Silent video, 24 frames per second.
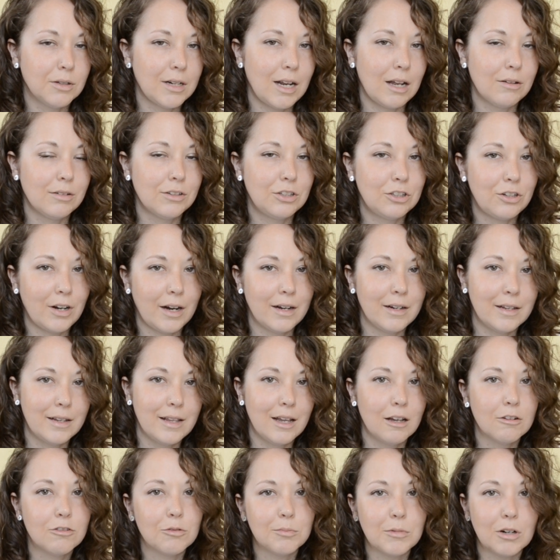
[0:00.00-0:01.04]
when I was trying to
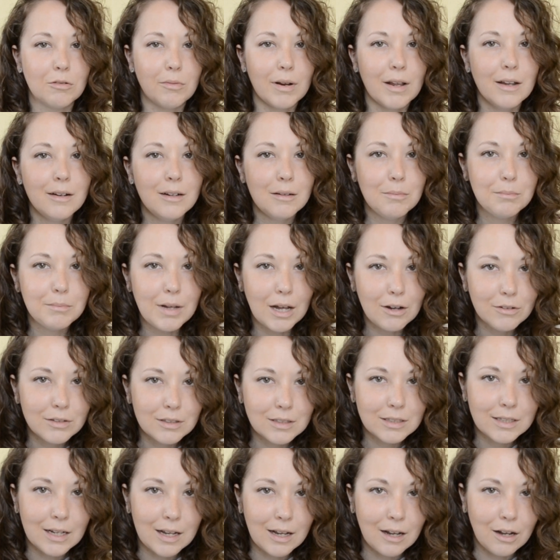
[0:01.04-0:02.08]
get from a random
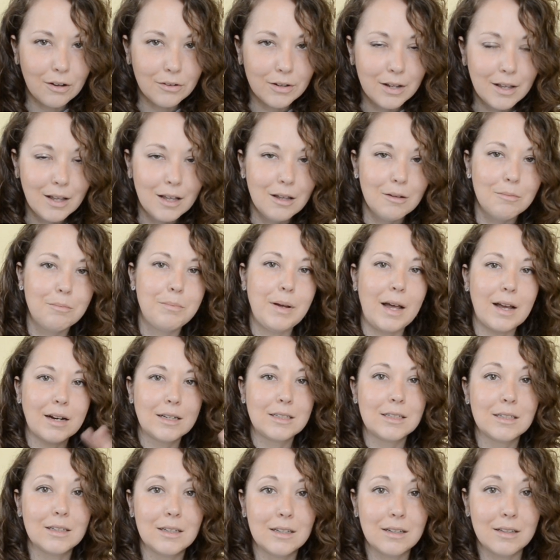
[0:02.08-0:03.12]
mountain town back
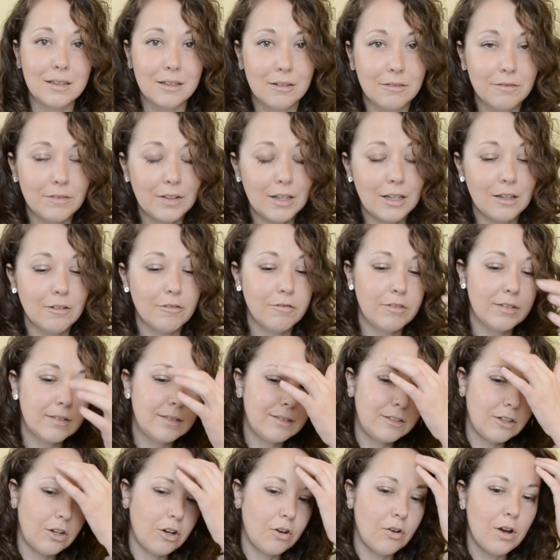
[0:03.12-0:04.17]
to Lviv.
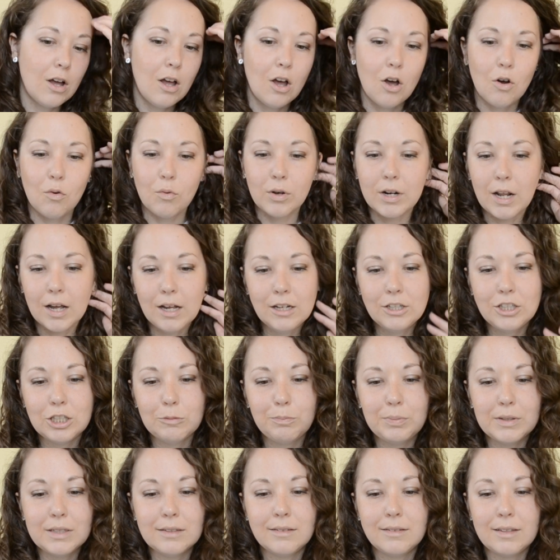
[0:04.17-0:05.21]
So
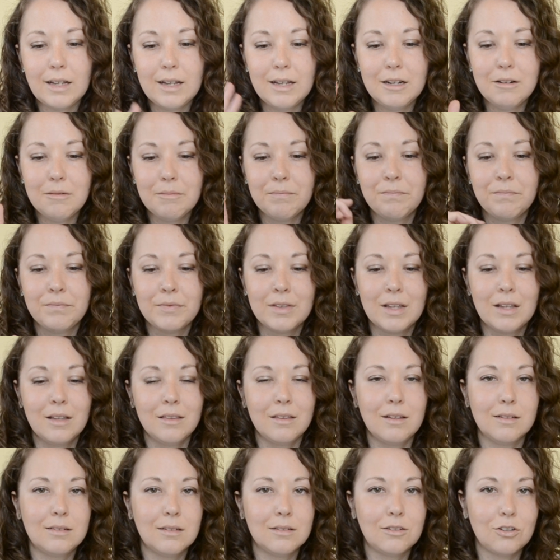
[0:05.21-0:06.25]
100%,
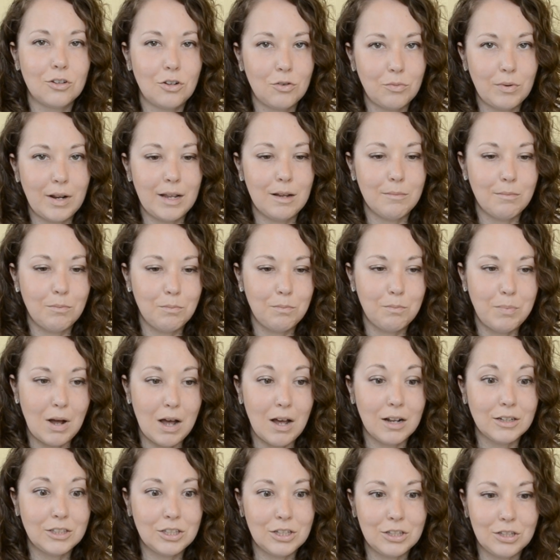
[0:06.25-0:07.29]
this is a great
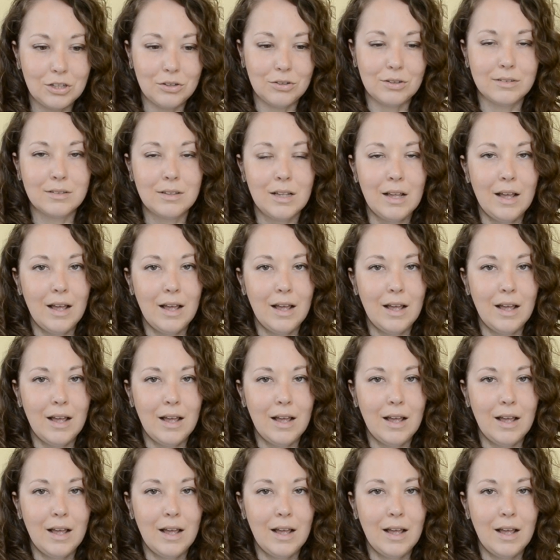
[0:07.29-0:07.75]
bot to use.